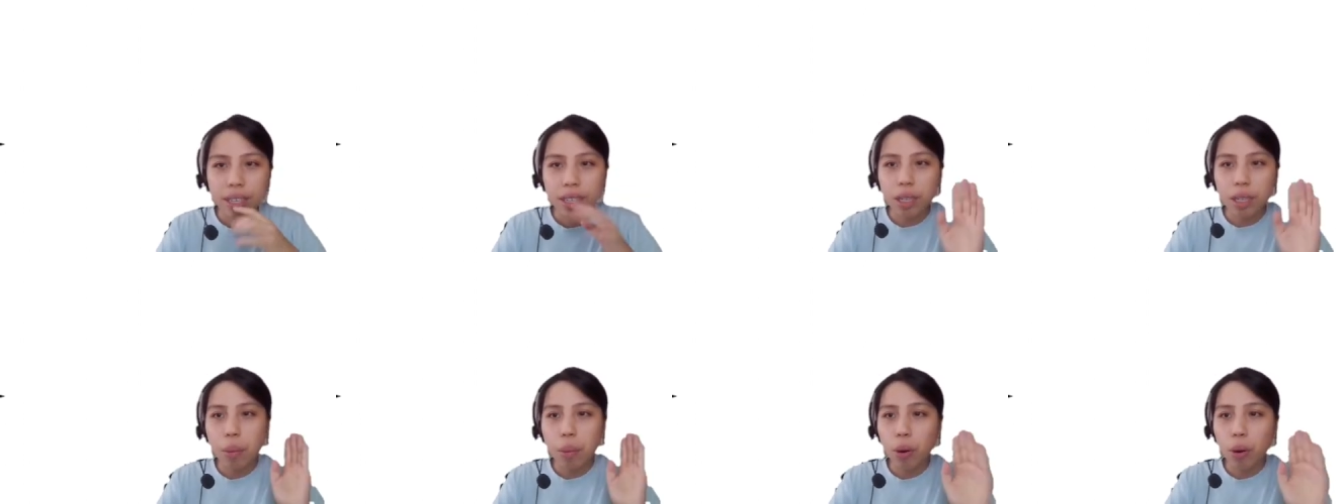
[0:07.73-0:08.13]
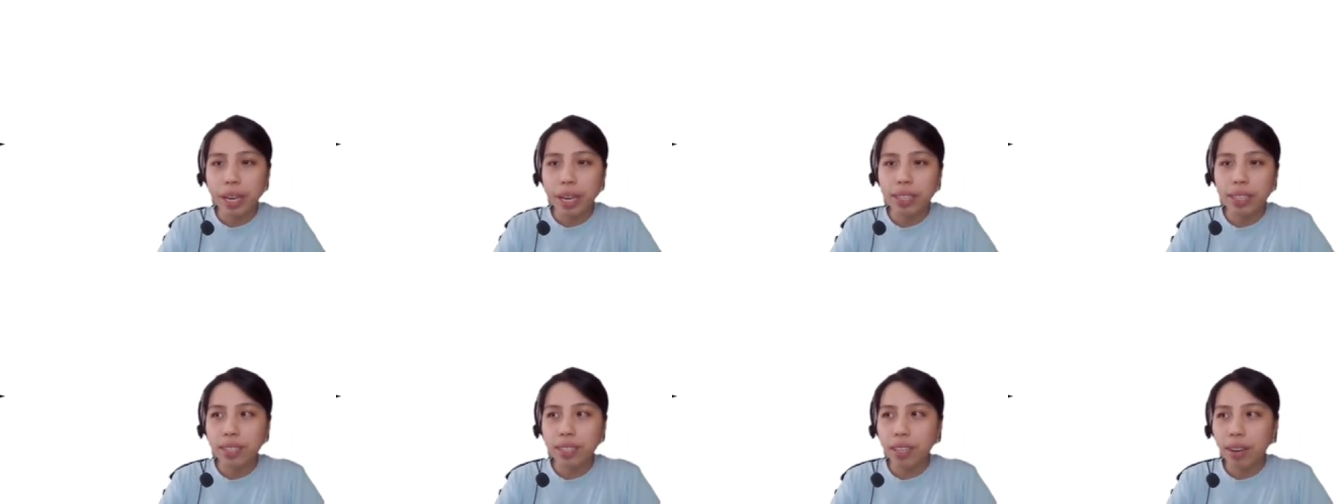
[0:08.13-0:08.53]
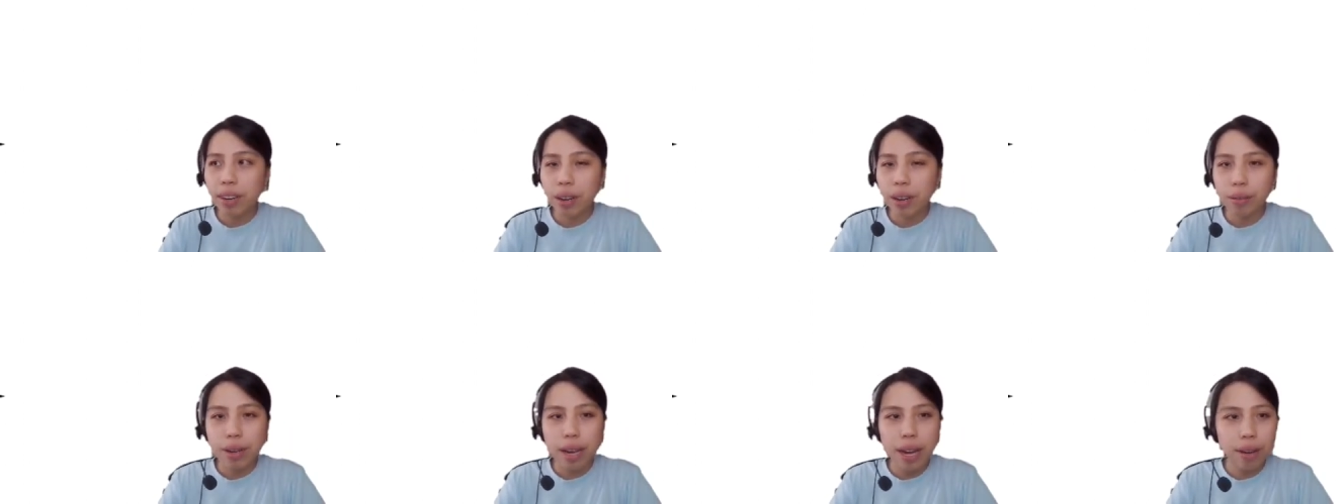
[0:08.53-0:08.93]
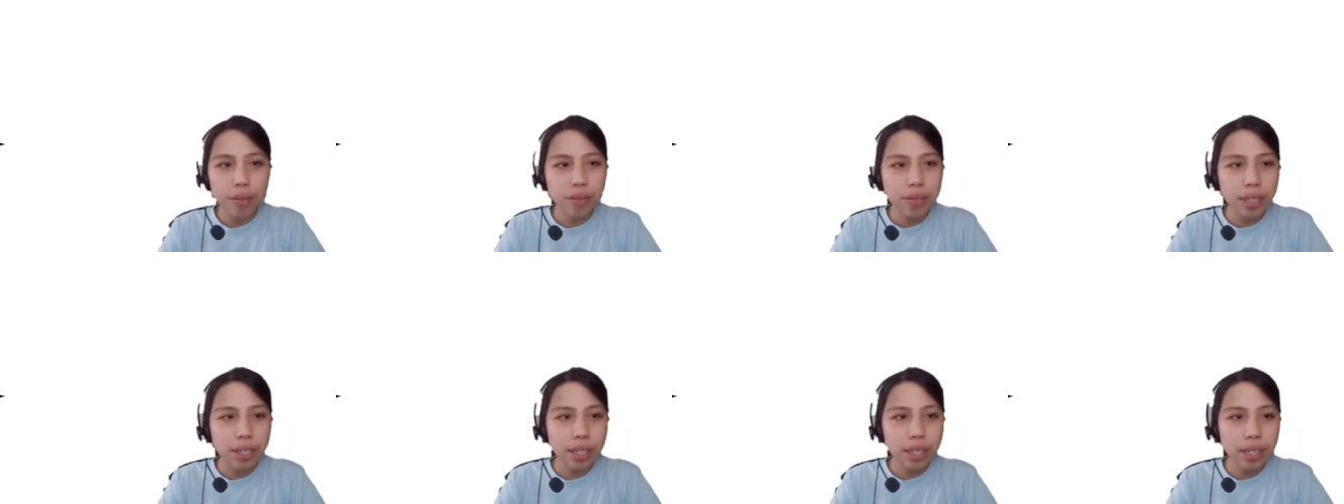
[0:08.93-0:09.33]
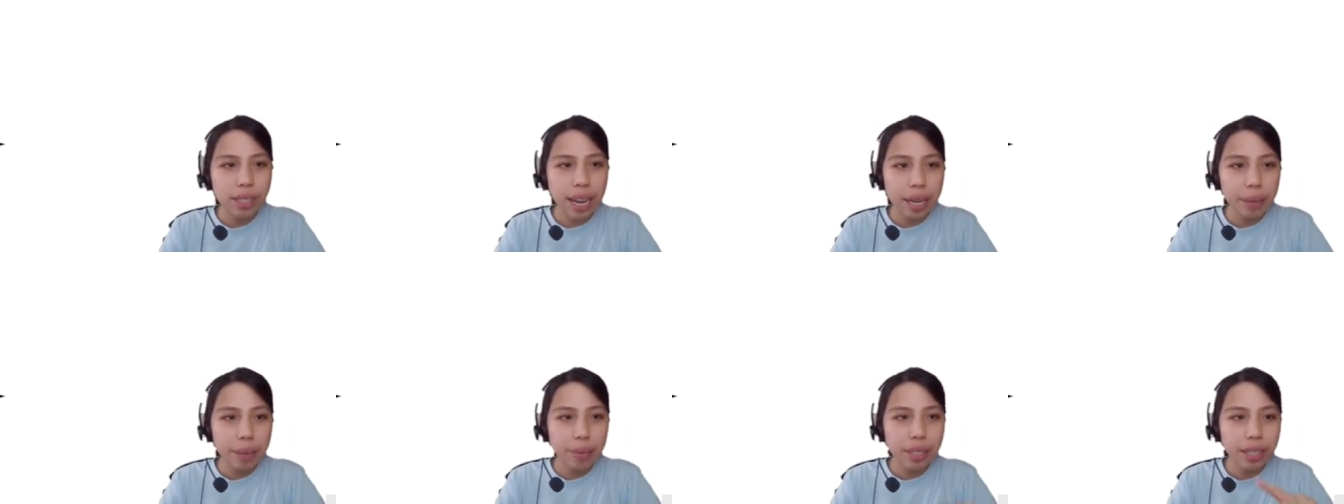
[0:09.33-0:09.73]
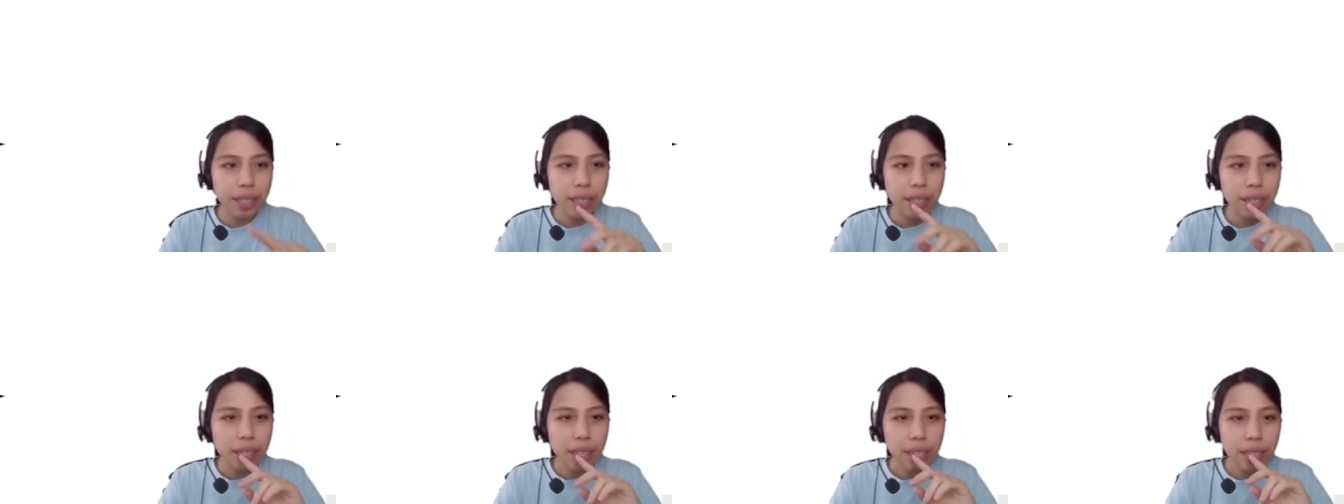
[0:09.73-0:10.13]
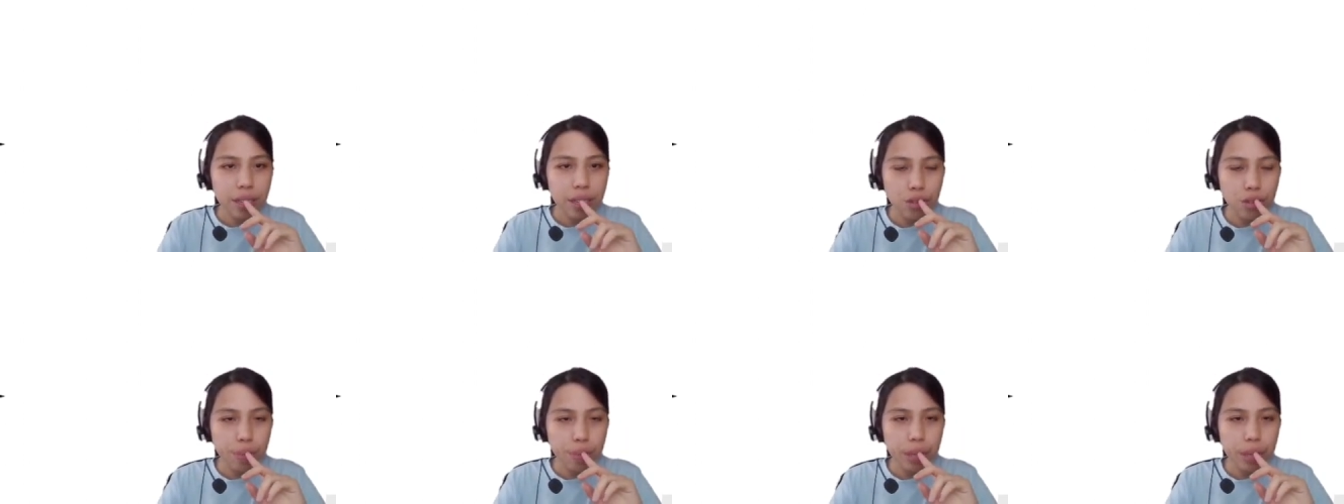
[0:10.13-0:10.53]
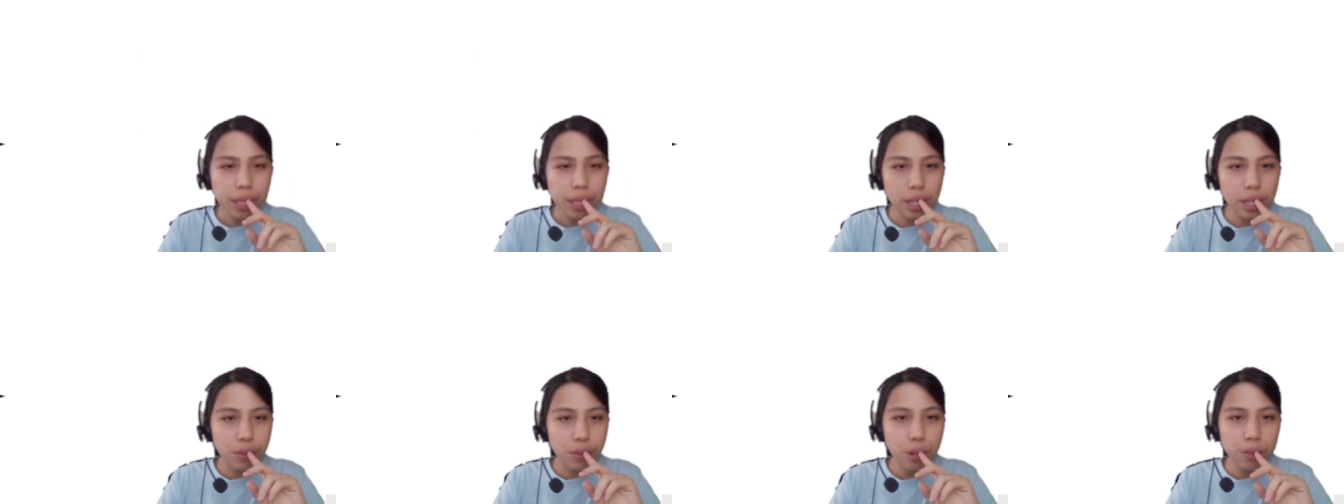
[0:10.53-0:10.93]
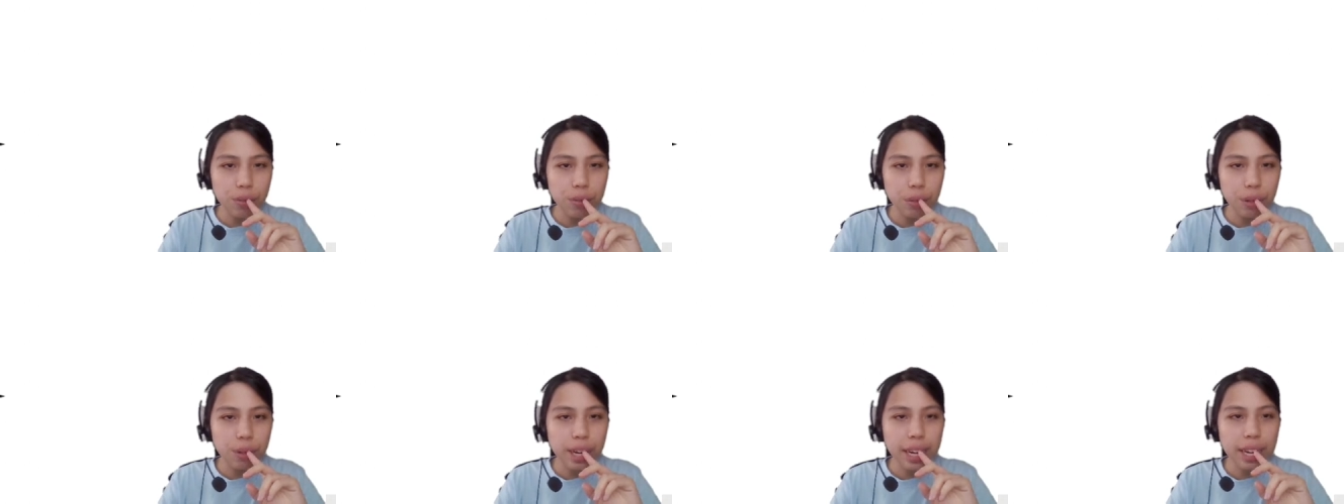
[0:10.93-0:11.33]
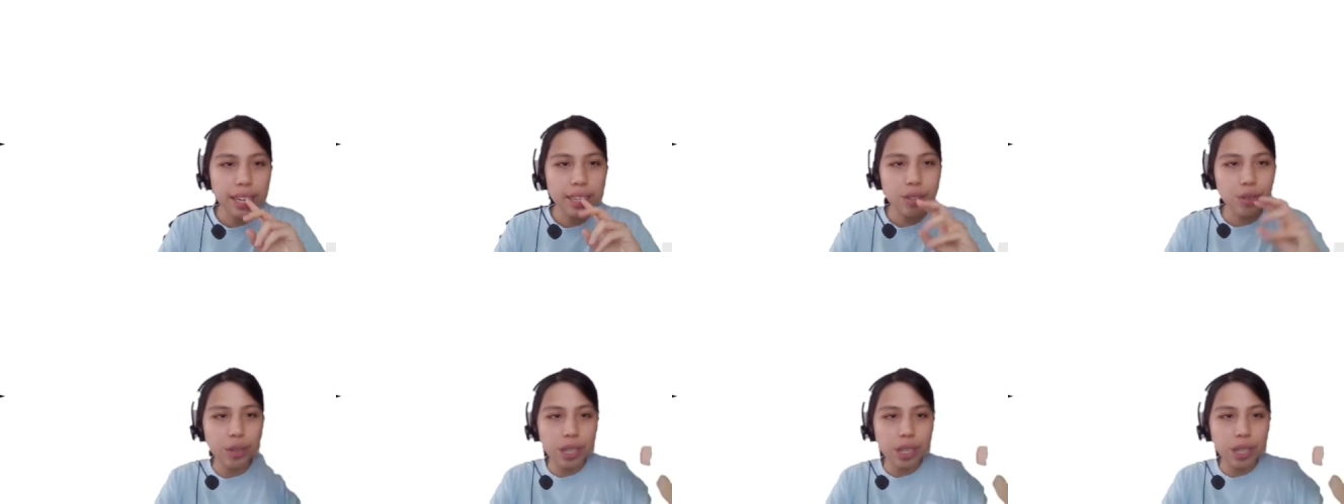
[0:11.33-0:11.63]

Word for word: The ball hits the ground after a time t is repeated for a few heights.